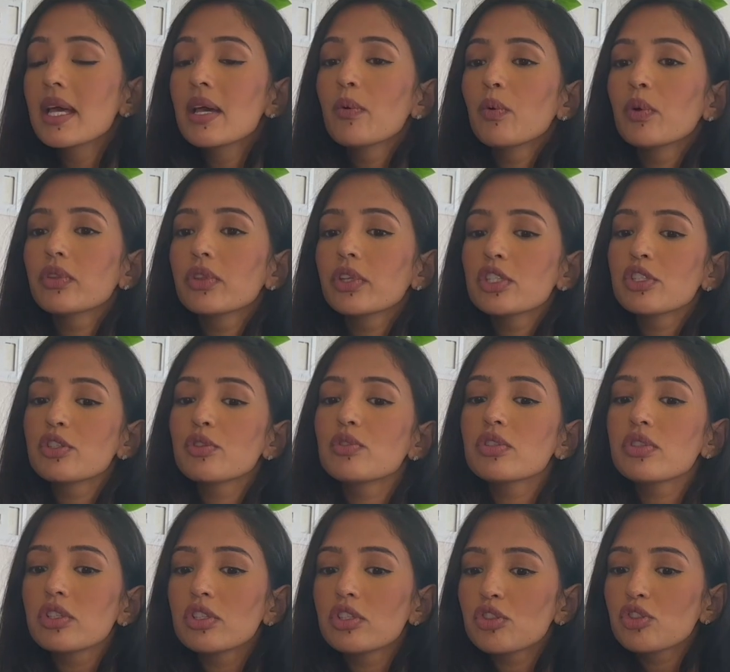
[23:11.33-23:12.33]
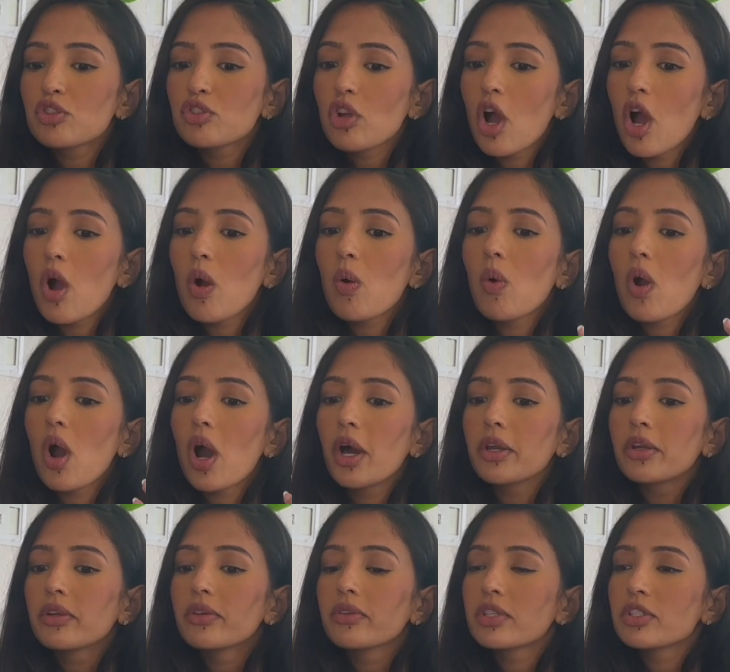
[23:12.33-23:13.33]
what they do is they draw
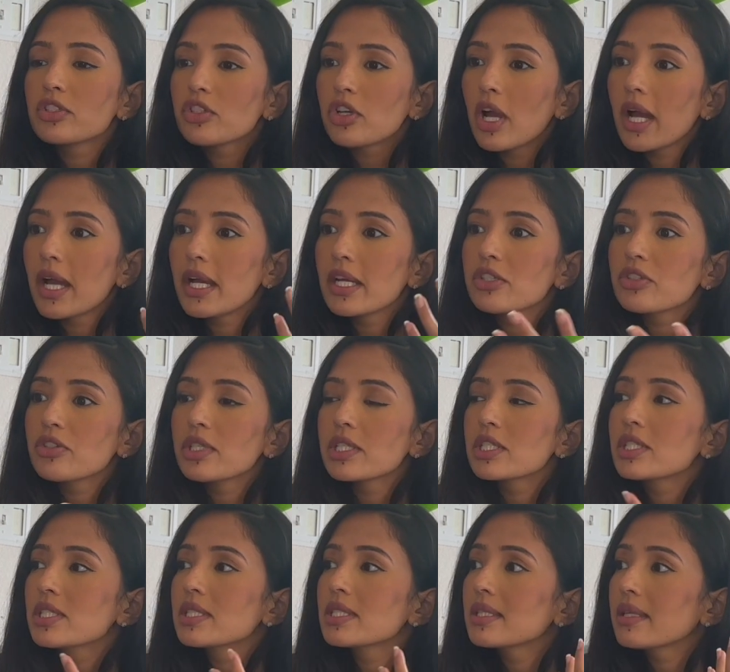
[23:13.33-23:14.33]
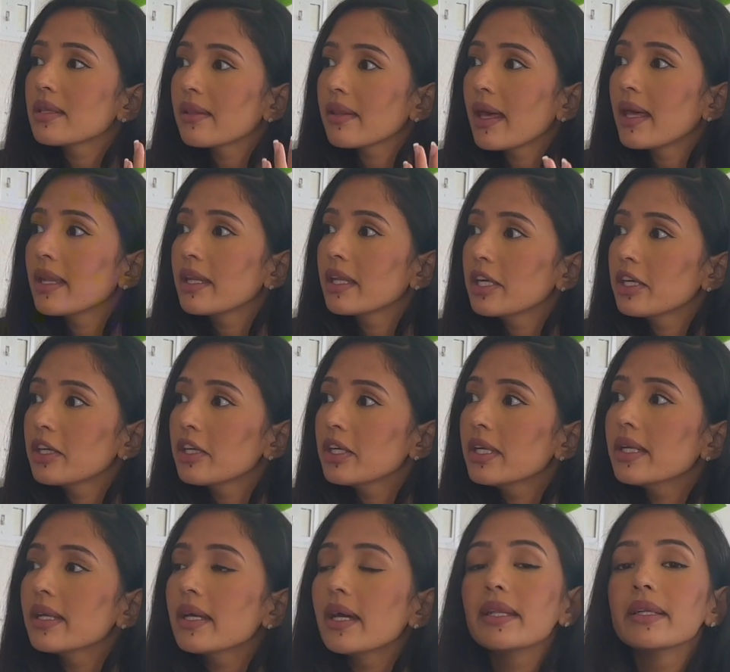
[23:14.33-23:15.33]
water, they draw hydration to that
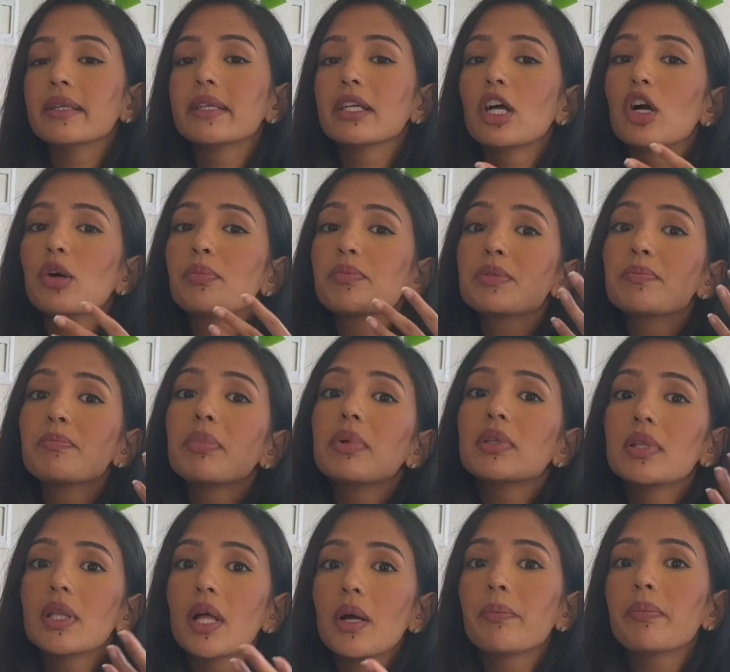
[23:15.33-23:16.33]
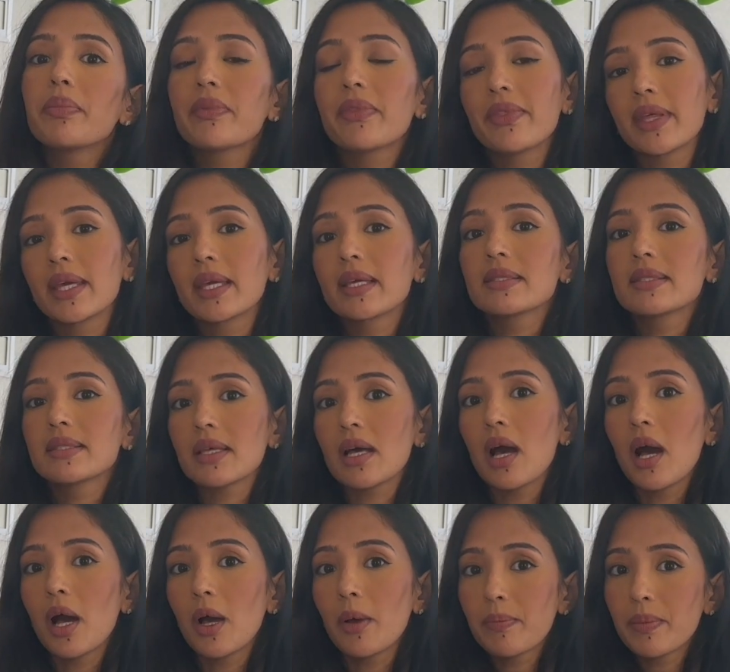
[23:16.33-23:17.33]
area, and it helps plump things
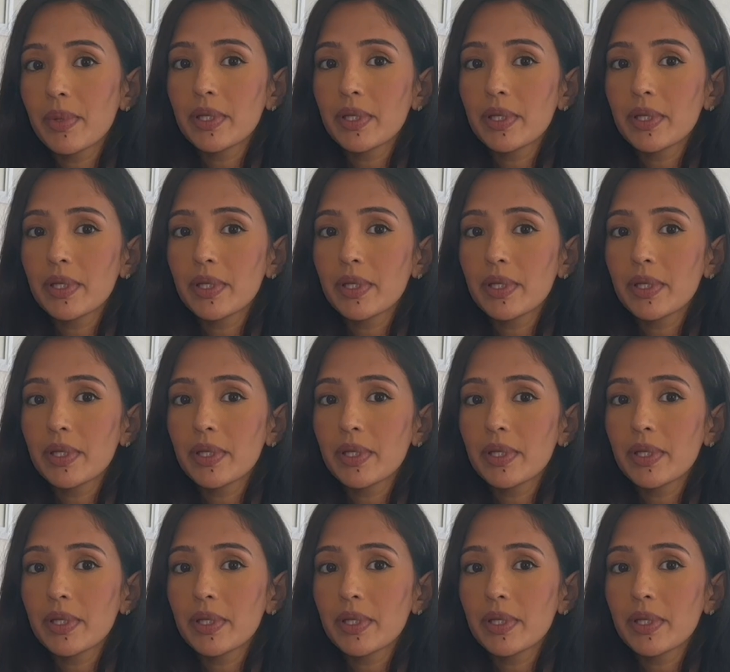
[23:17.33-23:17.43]
up.